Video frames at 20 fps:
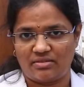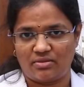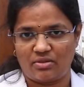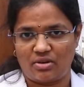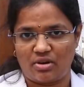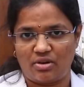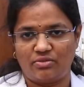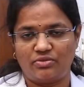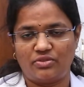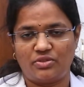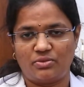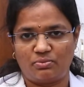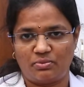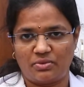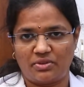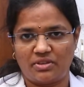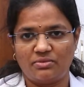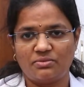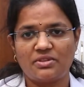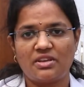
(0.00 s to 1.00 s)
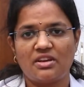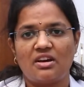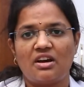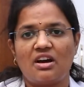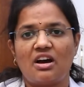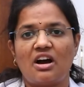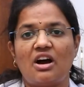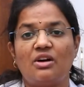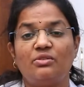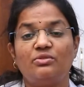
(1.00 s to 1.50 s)
of sperms,
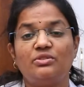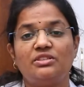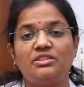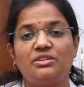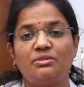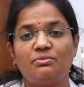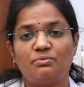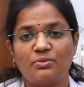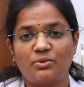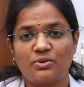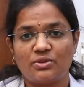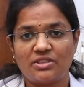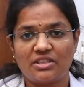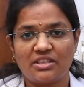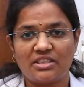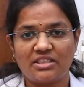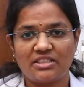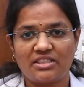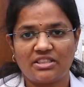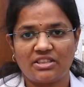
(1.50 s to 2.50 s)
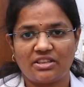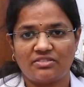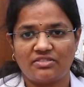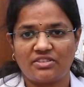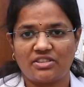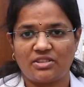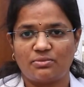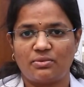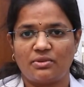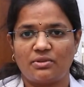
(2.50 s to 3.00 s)
how is the motility of
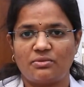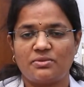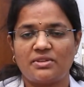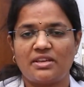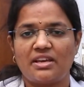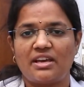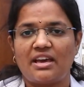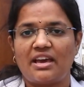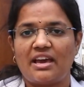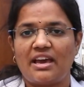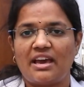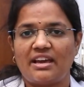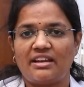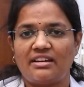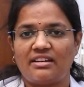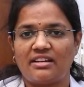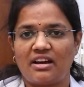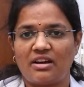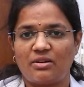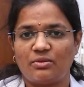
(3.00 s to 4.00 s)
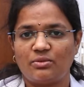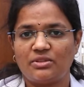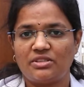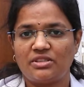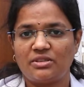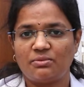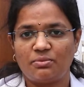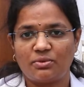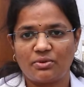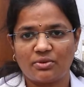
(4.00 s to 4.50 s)
the sperms and how
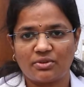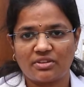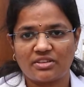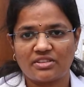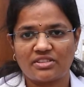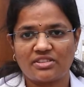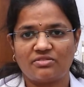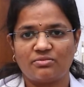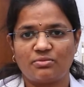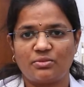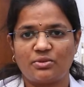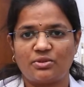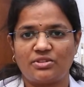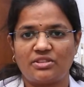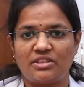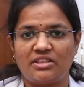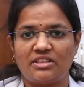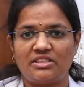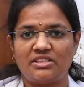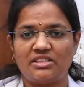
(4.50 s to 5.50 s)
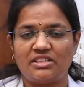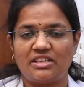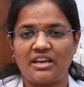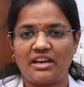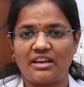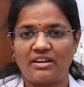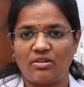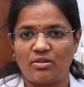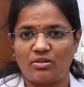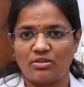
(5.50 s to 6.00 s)
is the progressive motility
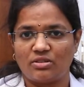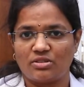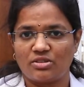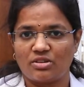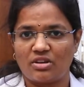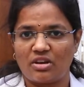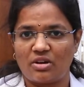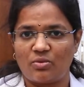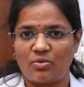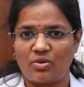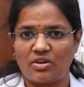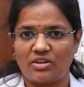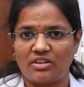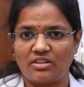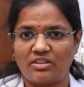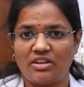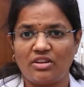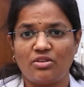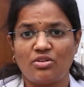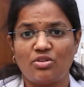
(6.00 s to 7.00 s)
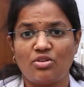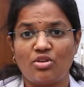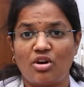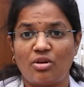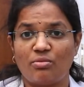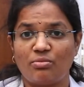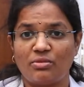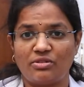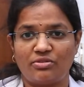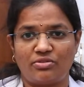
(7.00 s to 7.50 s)
and also how what are the
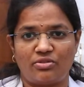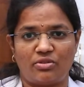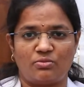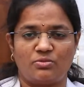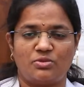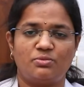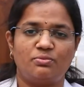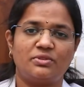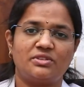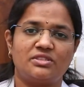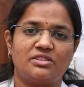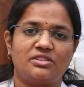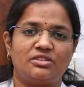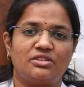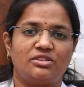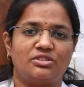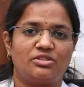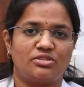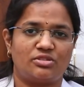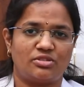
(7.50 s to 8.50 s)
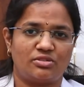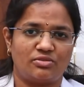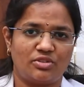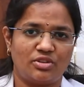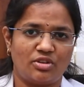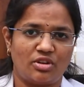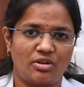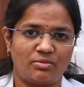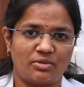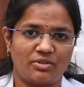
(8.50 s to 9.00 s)
normal forms, percentages of
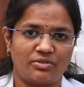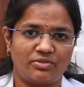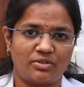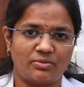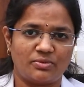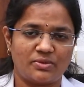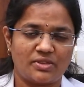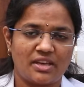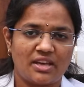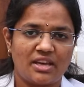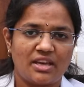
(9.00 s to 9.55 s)
the normal forms.